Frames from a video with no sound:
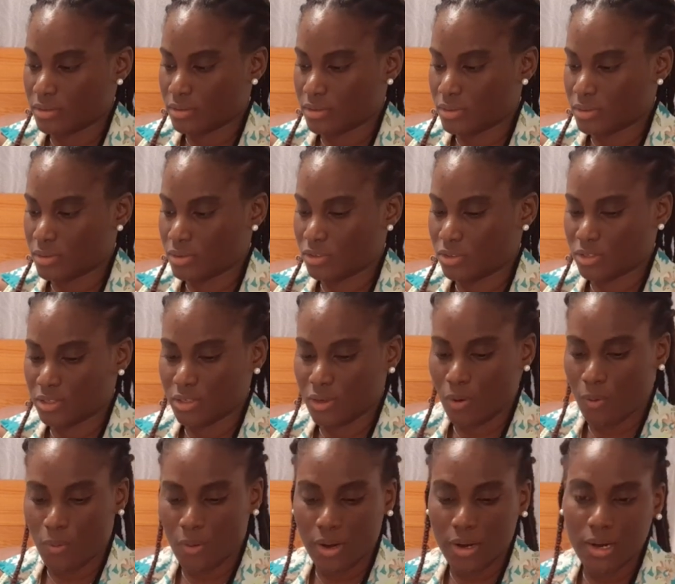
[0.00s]
So just
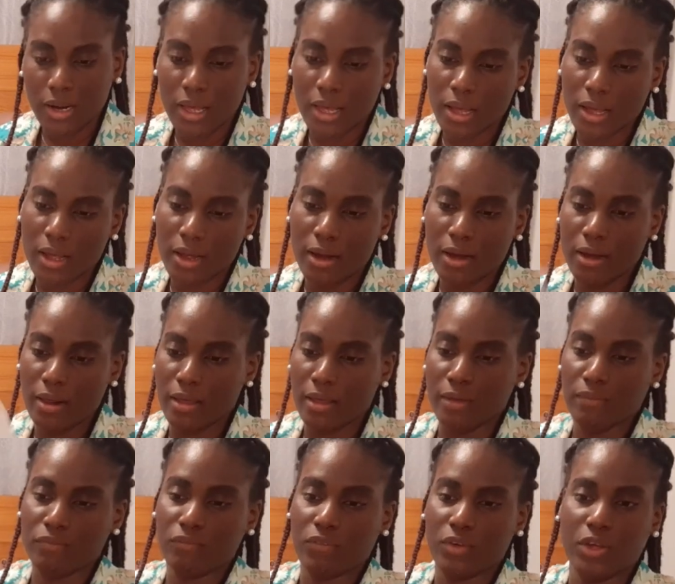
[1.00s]
go online
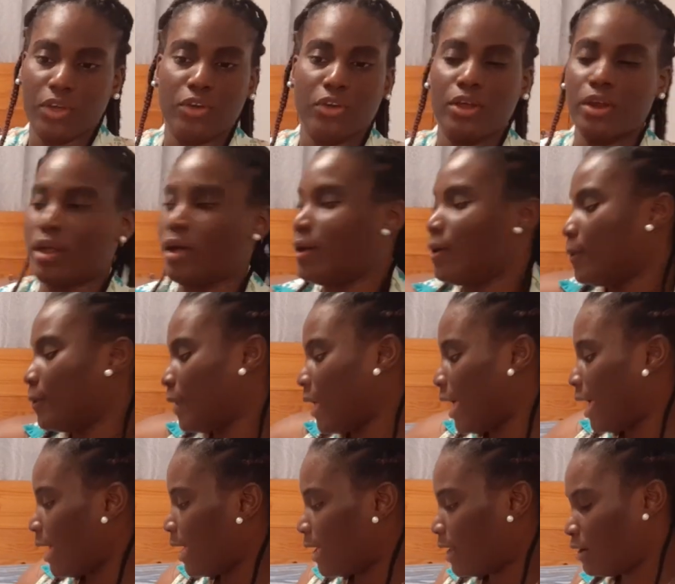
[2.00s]
and figure it out
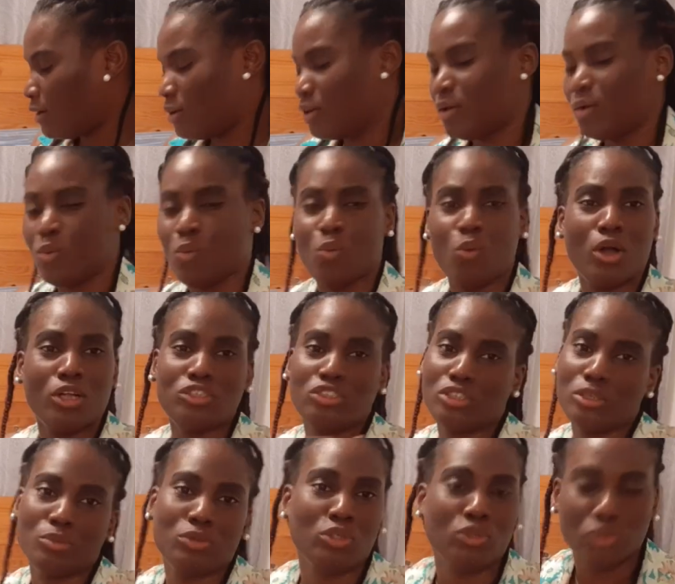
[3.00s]
and watch
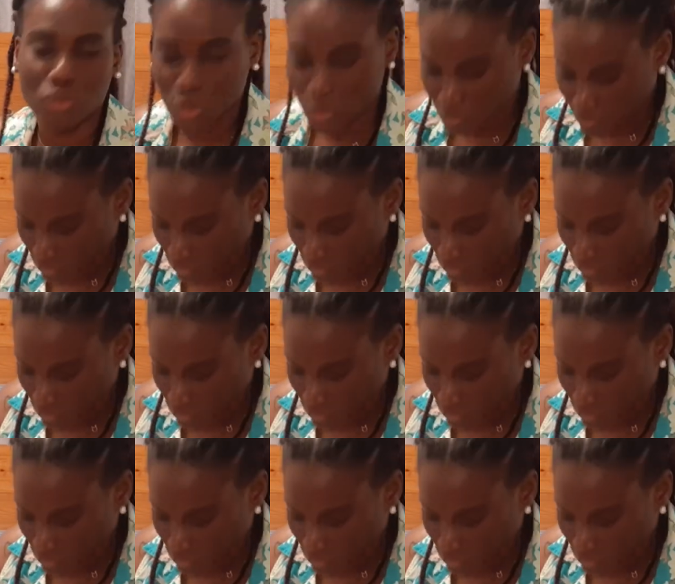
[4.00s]
some YouTube